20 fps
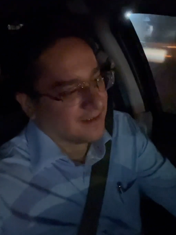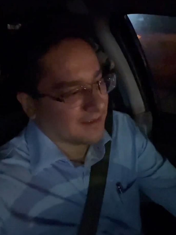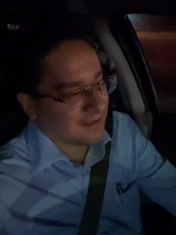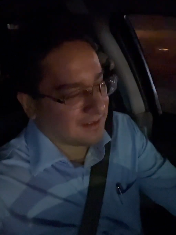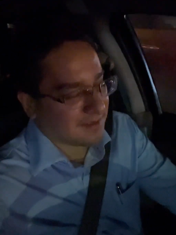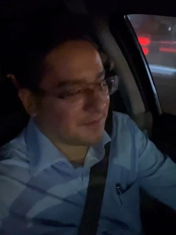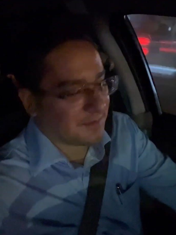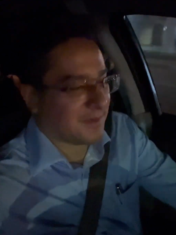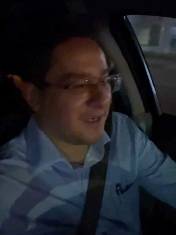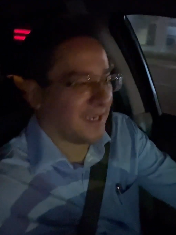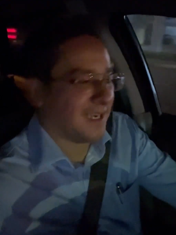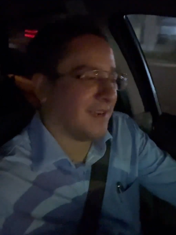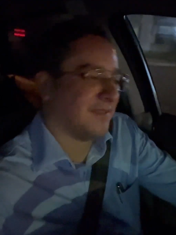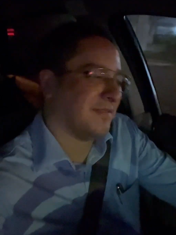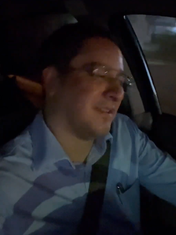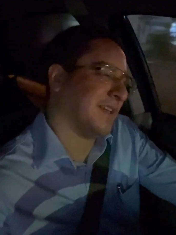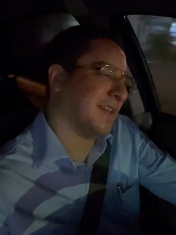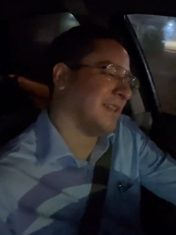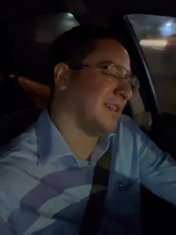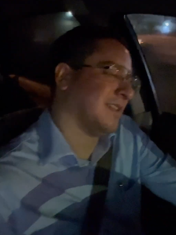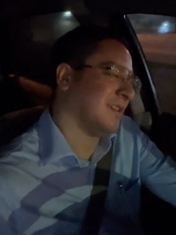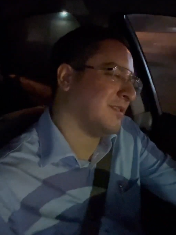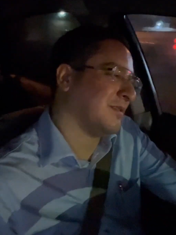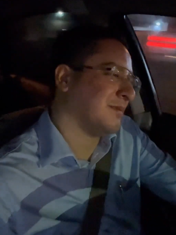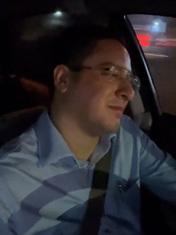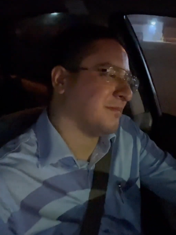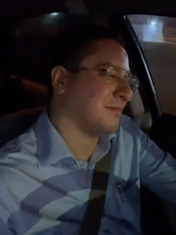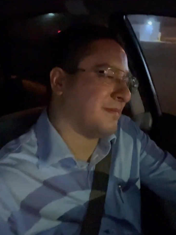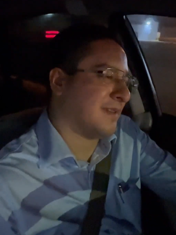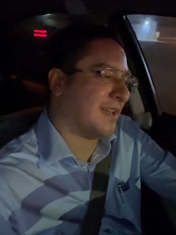you might have like a
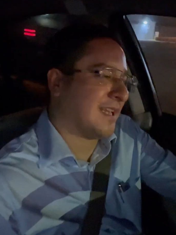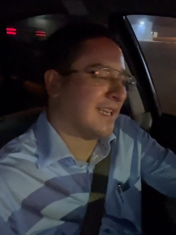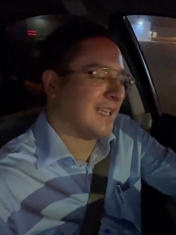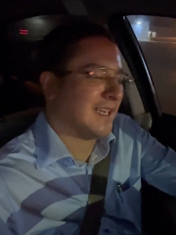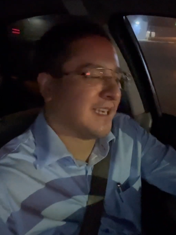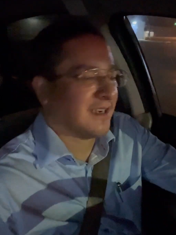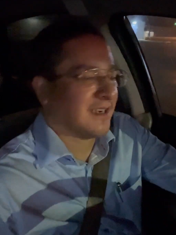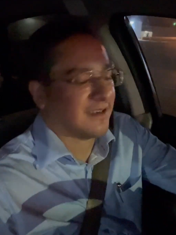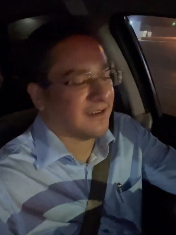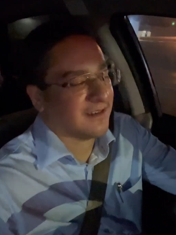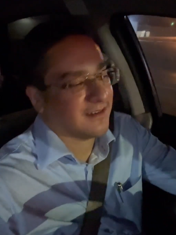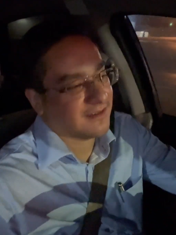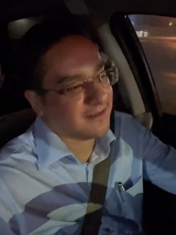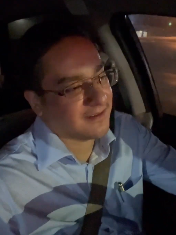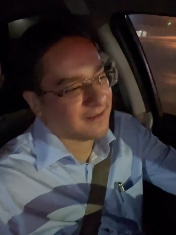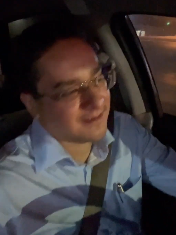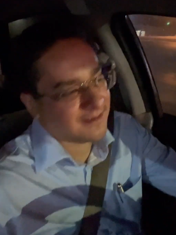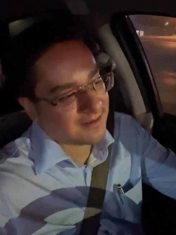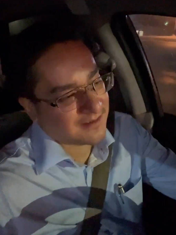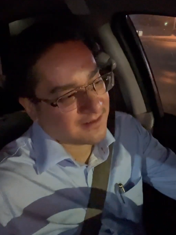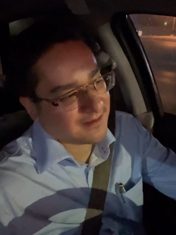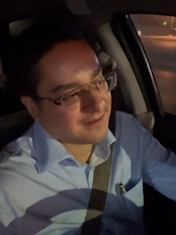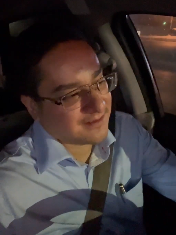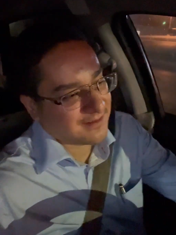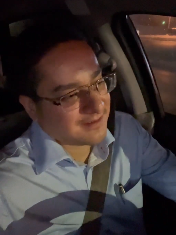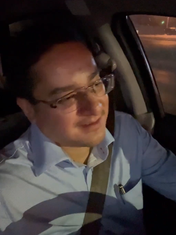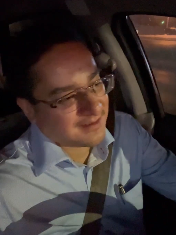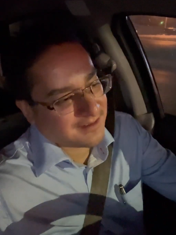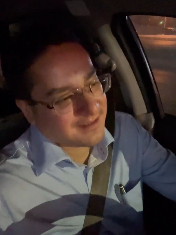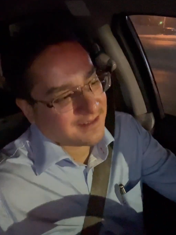little headache.
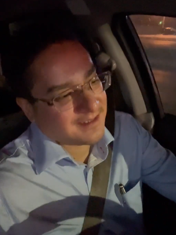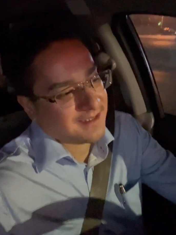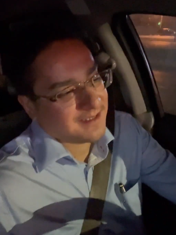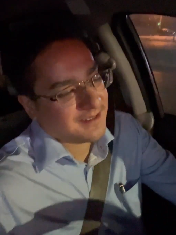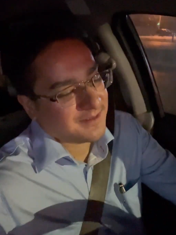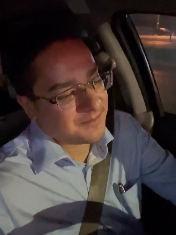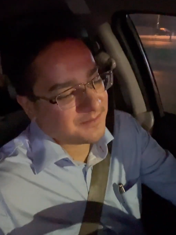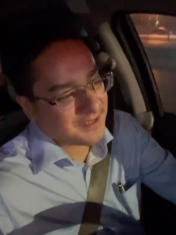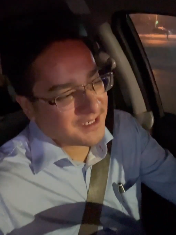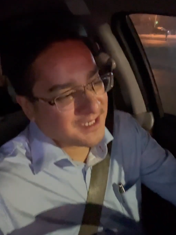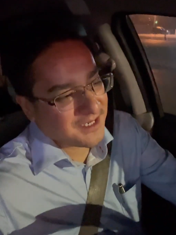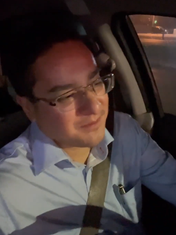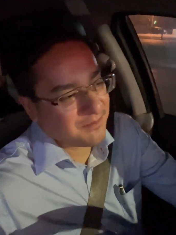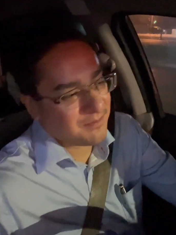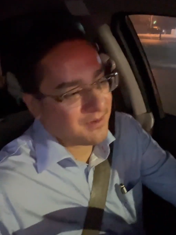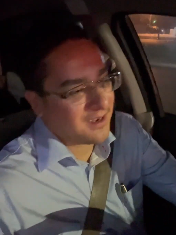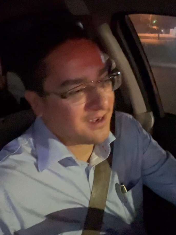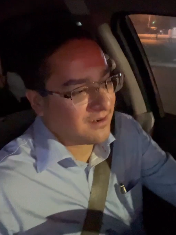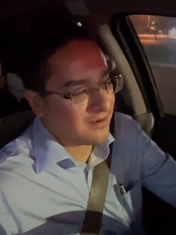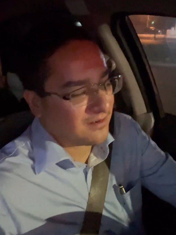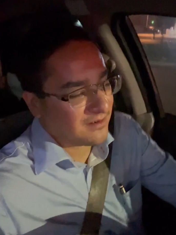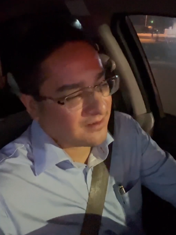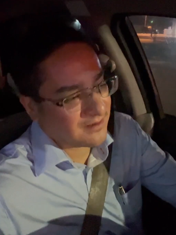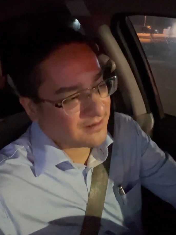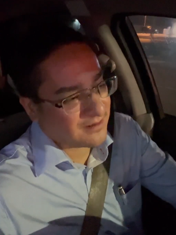I'm getting better.